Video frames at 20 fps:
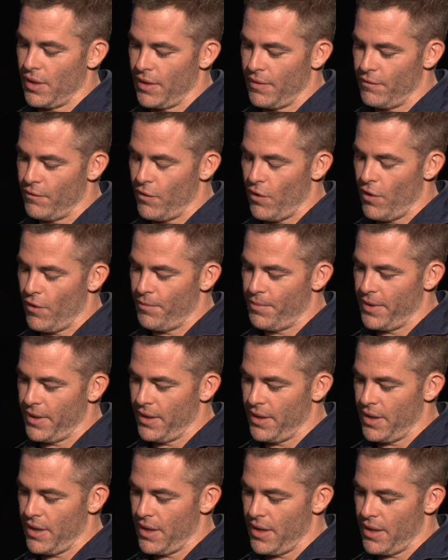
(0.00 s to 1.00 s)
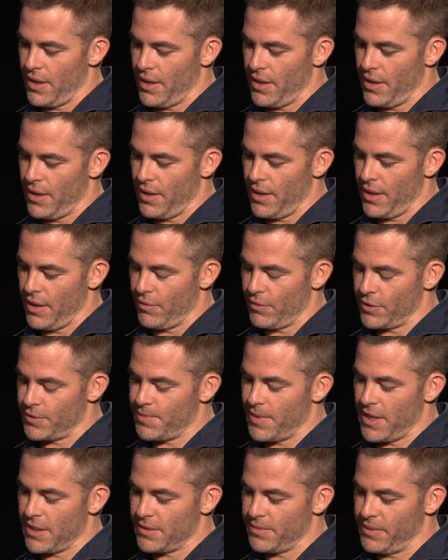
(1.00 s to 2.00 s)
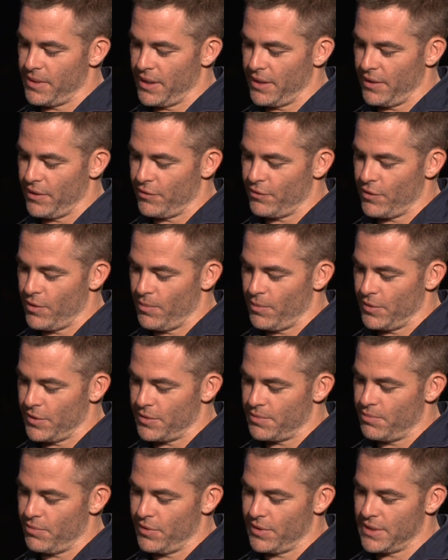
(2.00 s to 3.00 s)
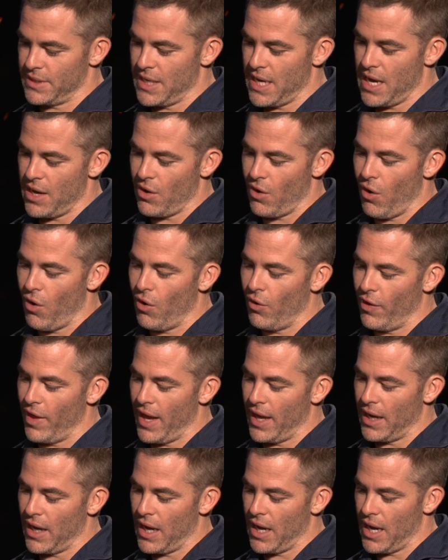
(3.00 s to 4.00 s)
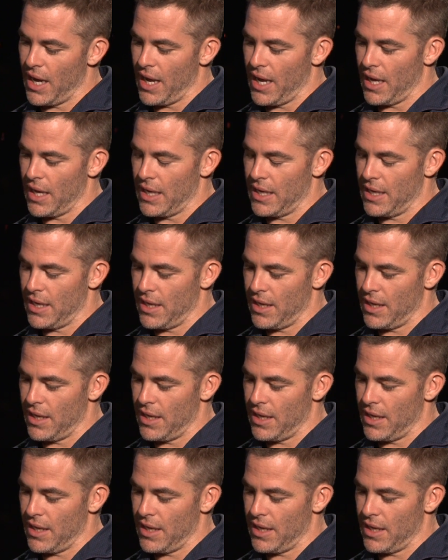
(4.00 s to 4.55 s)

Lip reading: involvement and responsibility in this film was not all that high.